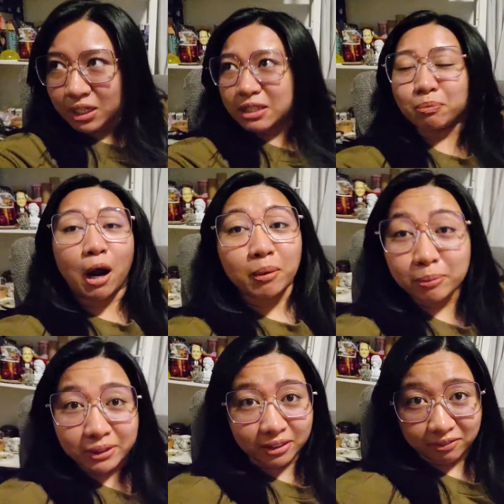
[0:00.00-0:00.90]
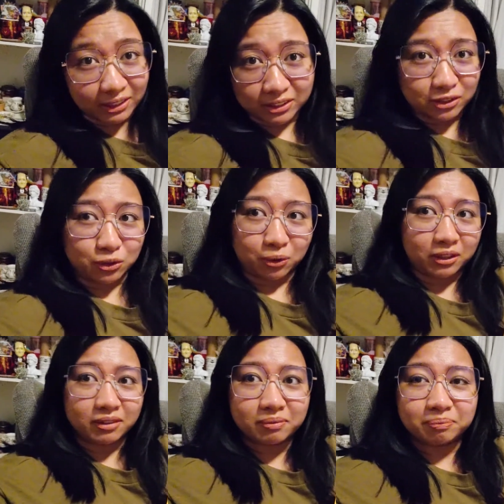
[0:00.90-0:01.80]
he's probably their
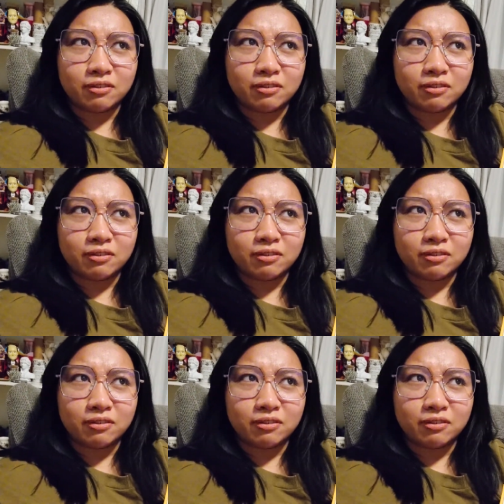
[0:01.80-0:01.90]
valedictorian.